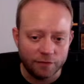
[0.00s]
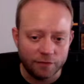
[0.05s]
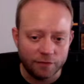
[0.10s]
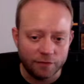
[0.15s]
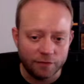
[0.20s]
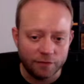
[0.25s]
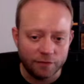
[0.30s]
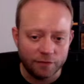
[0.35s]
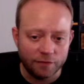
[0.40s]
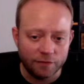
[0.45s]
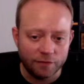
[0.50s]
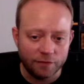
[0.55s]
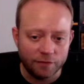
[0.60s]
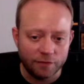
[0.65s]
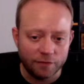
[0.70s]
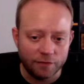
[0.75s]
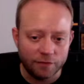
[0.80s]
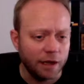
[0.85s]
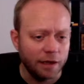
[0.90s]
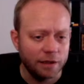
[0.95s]

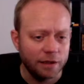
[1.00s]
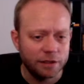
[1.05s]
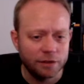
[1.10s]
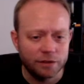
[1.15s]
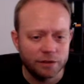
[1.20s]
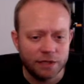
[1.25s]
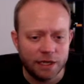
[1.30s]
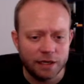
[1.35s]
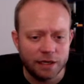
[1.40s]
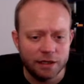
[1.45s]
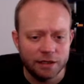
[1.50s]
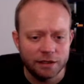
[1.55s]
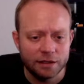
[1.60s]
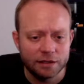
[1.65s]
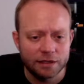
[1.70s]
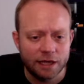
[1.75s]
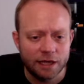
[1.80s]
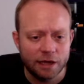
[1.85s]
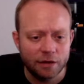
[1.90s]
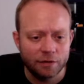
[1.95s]
Okay, assert 10 is
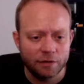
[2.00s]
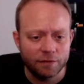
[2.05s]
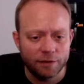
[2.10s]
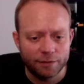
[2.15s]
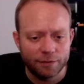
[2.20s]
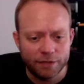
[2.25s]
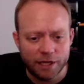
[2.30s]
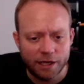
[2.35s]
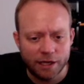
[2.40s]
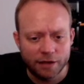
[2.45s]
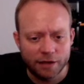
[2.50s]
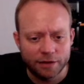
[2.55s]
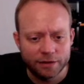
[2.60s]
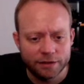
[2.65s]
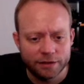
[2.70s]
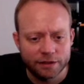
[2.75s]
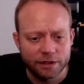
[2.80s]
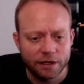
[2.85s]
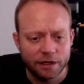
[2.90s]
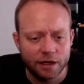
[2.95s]
count the flip
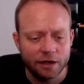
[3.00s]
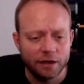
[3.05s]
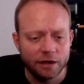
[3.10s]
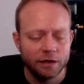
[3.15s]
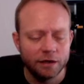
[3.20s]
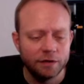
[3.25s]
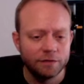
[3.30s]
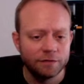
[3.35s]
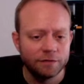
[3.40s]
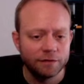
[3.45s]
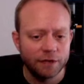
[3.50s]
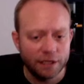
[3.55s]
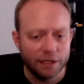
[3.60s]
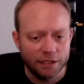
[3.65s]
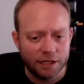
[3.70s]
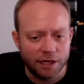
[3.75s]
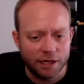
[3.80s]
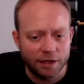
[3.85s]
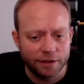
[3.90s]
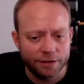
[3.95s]
tiles of lay
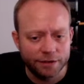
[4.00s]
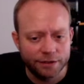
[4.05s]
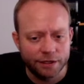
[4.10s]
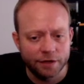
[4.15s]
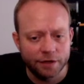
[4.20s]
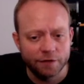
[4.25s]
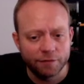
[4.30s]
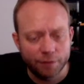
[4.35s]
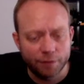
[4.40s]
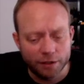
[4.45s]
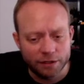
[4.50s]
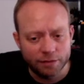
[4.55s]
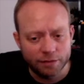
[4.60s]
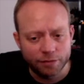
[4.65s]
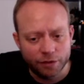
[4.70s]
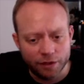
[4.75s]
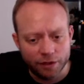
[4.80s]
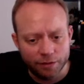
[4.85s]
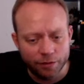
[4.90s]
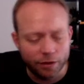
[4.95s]
tiles of parse
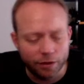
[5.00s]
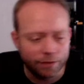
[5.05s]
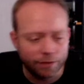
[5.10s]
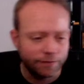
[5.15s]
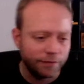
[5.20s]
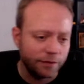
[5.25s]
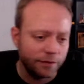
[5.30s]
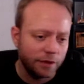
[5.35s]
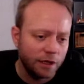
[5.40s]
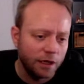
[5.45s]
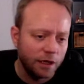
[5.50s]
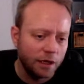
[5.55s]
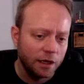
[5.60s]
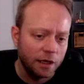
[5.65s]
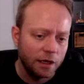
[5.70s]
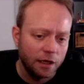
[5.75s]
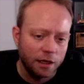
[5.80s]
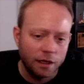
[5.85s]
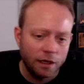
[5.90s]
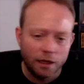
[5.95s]
input.
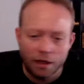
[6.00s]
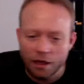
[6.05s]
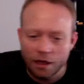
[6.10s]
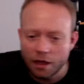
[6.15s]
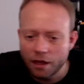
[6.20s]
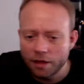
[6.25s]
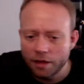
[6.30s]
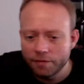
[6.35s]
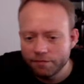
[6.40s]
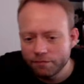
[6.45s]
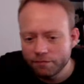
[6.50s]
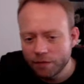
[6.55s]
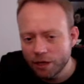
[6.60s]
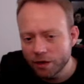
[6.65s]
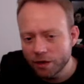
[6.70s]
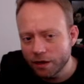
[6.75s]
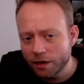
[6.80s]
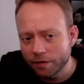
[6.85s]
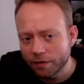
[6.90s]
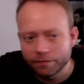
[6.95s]

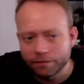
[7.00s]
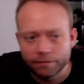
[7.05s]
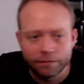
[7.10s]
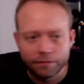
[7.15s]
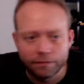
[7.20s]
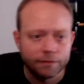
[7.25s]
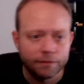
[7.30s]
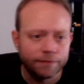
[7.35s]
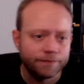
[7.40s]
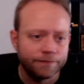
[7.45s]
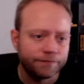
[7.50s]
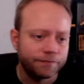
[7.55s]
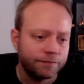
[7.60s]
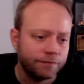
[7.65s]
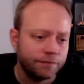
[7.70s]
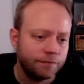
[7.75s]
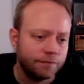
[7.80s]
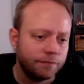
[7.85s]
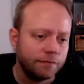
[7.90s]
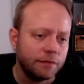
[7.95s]
Okay, I
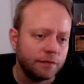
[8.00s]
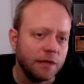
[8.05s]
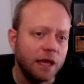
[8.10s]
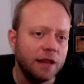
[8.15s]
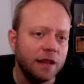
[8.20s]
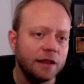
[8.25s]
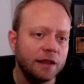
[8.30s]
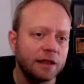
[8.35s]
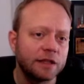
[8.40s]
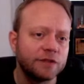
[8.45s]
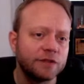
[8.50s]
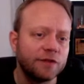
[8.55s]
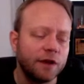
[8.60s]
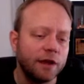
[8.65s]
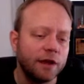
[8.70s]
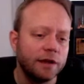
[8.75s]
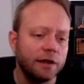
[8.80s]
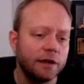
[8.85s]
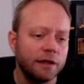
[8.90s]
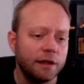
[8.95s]
think that's
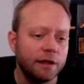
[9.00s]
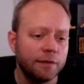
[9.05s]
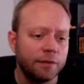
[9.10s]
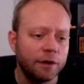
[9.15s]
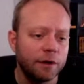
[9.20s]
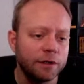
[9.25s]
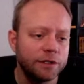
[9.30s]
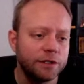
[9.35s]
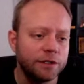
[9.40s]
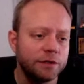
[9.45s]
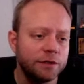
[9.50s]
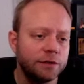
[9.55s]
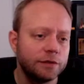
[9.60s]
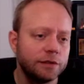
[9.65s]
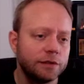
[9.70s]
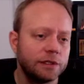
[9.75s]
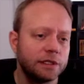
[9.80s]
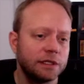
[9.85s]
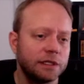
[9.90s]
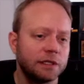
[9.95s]
fine. And then part 2,
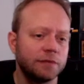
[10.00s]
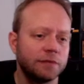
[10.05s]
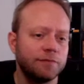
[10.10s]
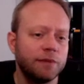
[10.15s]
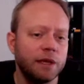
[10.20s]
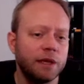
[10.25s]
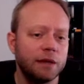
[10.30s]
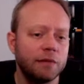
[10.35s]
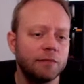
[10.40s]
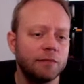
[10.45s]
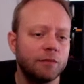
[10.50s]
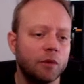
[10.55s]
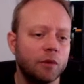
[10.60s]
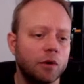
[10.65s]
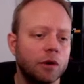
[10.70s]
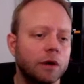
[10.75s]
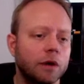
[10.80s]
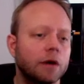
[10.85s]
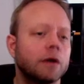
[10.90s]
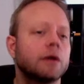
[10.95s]
this is a bit
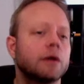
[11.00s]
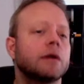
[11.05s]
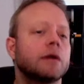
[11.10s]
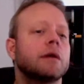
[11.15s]
more.